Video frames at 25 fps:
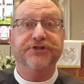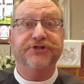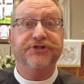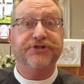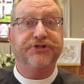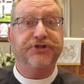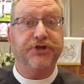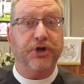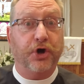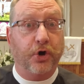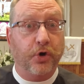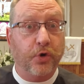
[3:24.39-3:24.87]

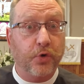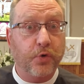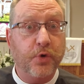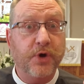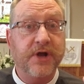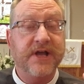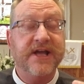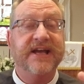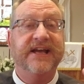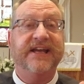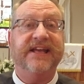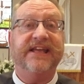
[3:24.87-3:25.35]
so
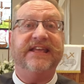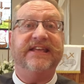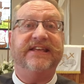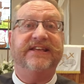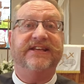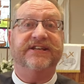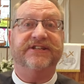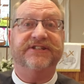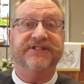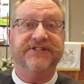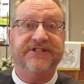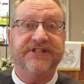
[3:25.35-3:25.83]
He
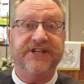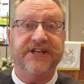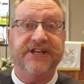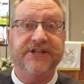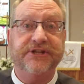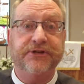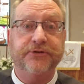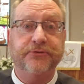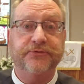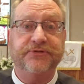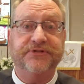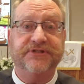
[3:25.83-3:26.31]

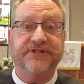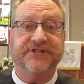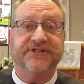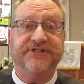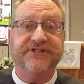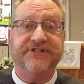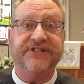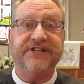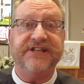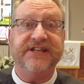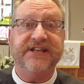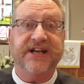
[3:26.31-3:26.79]
continues to
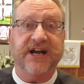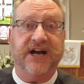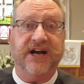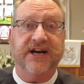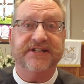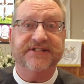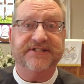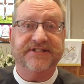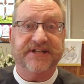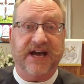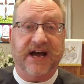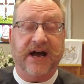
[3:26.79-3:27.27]
seek
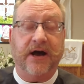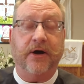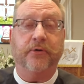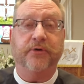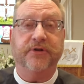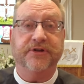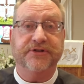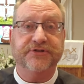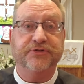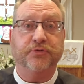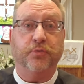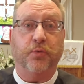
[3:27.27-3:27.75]
us out
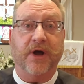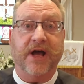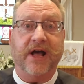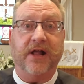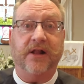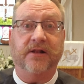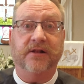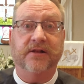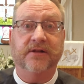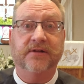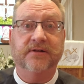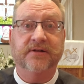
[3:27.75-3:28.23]
as
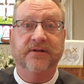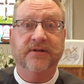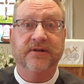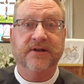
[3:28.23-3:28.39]
well,